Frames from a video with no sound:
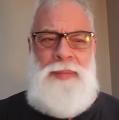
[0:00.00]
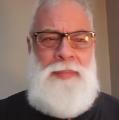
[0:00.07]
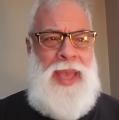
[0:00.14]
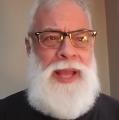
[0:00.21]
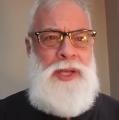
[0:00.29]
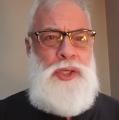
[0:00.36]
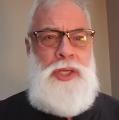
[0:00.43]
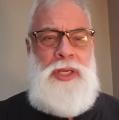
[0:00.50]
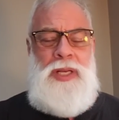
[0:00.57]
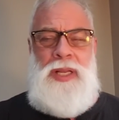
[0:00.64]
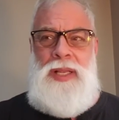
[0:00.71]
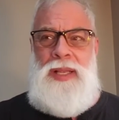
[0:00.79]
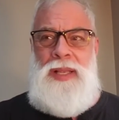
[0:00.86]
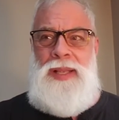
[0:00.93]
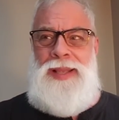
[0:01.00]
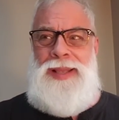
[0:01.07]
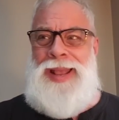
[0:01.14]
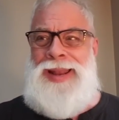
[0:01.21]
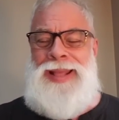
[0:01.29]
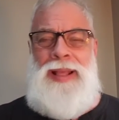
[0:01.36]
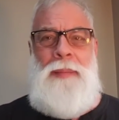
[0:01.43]
Imagine
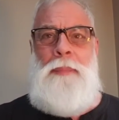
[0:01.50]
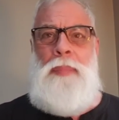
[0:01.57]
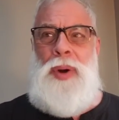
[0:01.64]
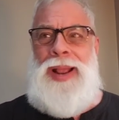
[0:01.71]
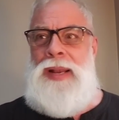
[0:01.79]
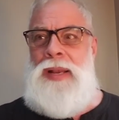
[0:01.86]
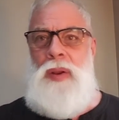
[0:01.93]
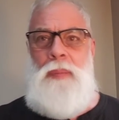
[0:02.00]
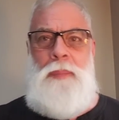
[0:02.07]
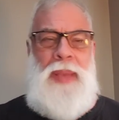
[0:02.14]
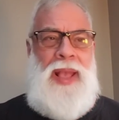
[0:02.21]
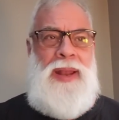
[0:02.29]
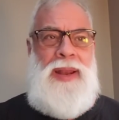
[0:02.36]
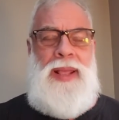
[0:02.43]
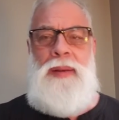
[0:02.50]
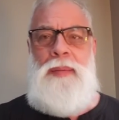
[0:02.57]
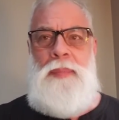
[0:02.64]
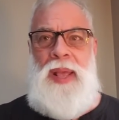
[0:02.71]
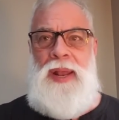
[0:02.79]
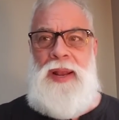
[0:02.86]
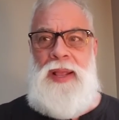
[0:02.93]
getting a brand new bed
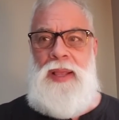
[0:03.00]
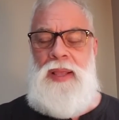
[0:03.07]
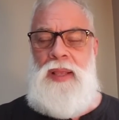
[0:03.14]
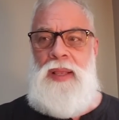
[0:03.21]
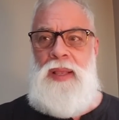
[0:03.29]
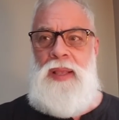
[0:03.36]
and bedding,